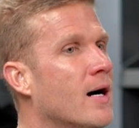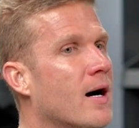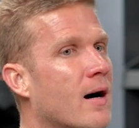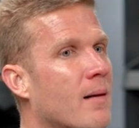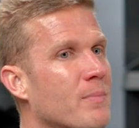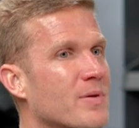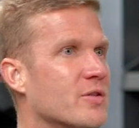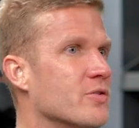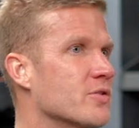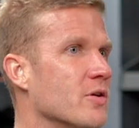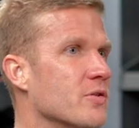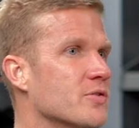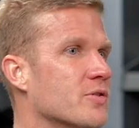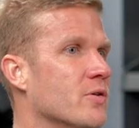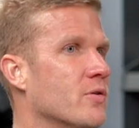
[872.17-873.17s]
Um, but there's
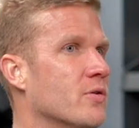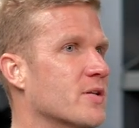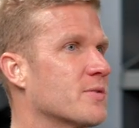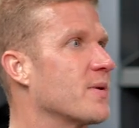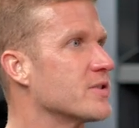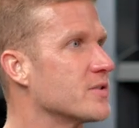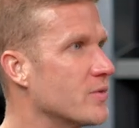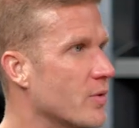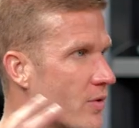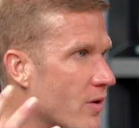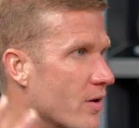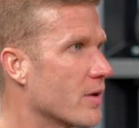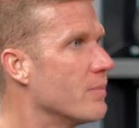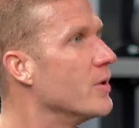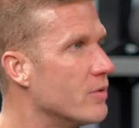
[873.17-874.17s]
also, especially with
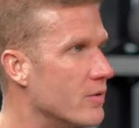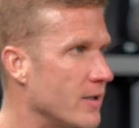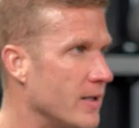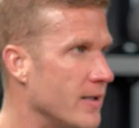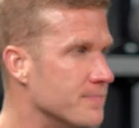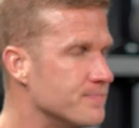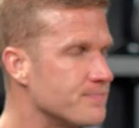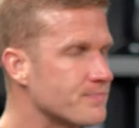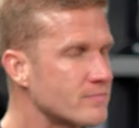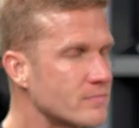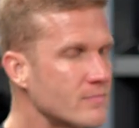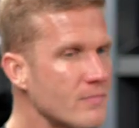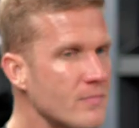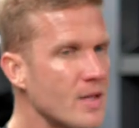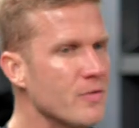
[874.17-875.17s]
our community,
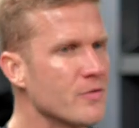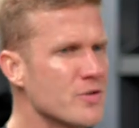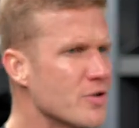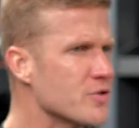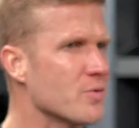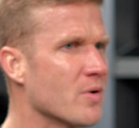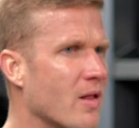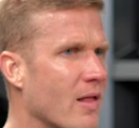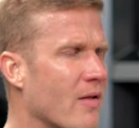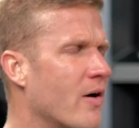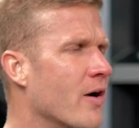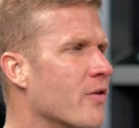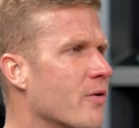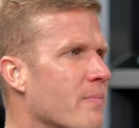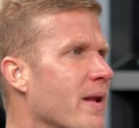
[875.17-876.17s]
there's also a lot of
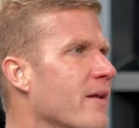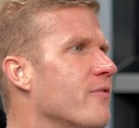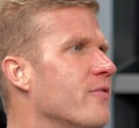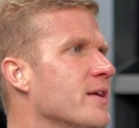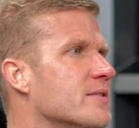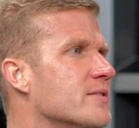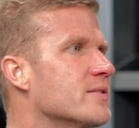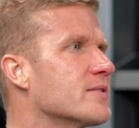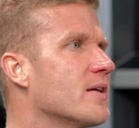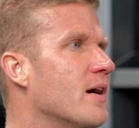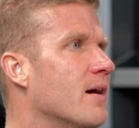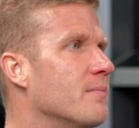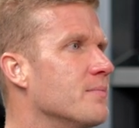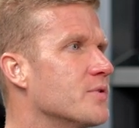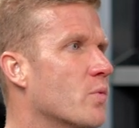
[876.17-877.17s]
other benefits
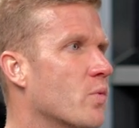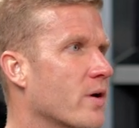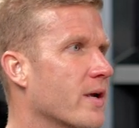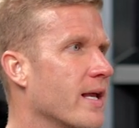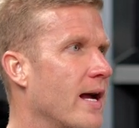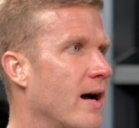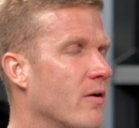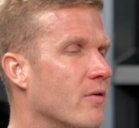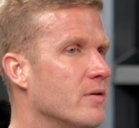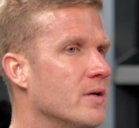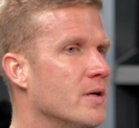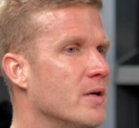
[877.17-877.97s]
um, to working out